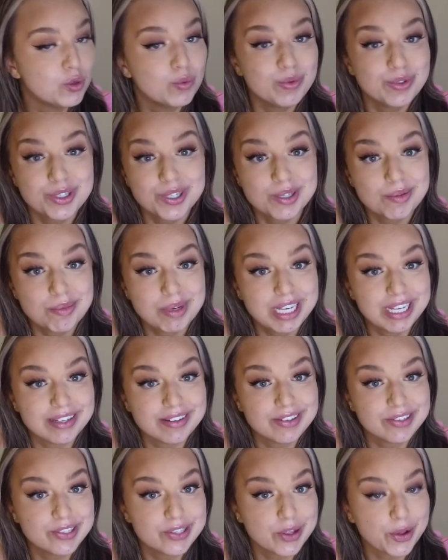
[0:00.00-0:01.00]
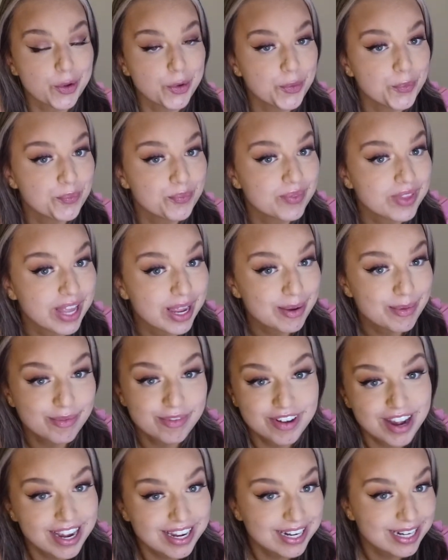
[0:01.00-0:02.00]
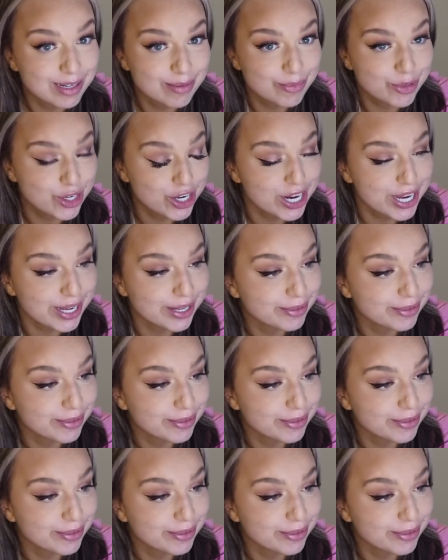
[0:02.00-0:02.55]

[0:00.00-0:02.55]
which is me, so I'm fine and I'm dry.